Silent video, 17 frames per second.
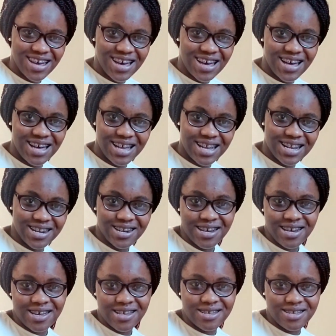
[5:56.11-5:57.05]
and
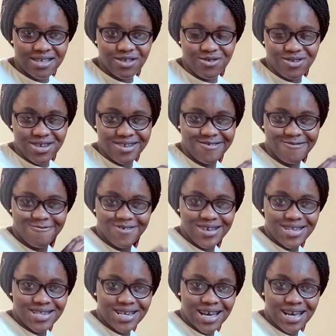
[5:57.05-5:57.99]
you need a
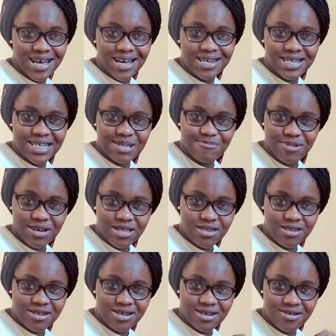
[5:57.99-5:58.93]
whisk and a
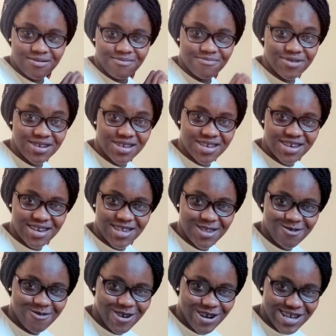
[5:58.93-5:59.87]
spatula, but guess
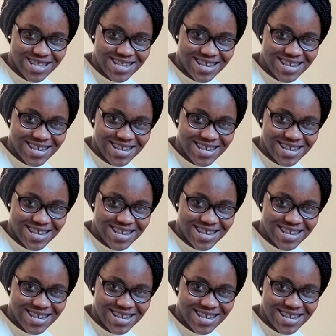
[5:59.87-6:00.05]
what,